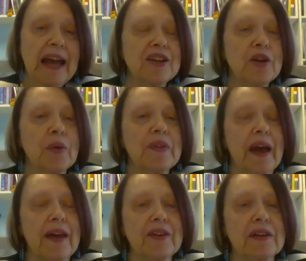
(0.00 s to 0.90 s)
And
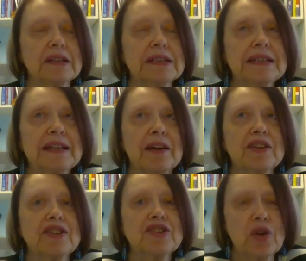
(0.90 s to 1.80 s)
the other
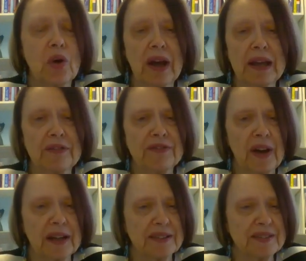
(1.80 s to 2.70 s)
joy of
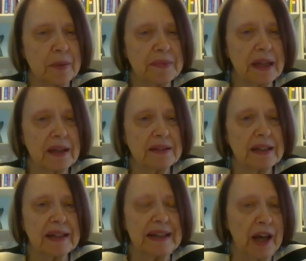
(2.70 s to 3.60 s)
finding something
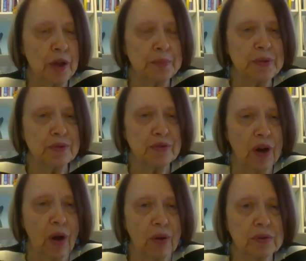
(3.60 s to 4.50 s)
that can help you
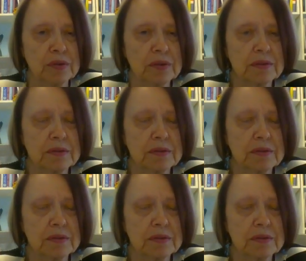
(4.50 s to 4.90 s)
grow